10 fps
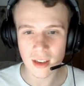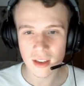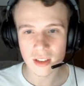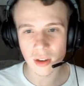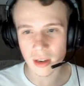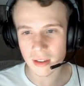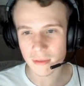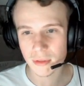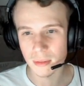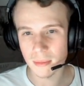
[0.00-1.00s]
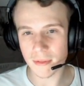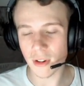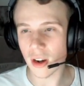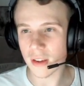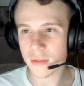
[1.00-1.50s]
going from
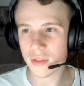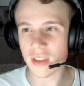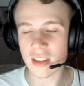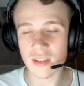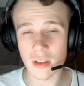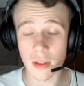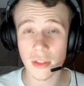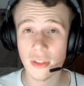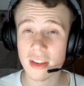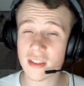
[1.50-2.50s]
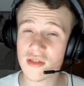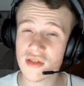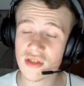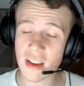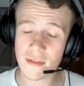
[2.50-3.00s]
5, 6, and I think
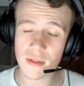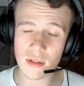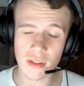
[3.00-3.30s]
7.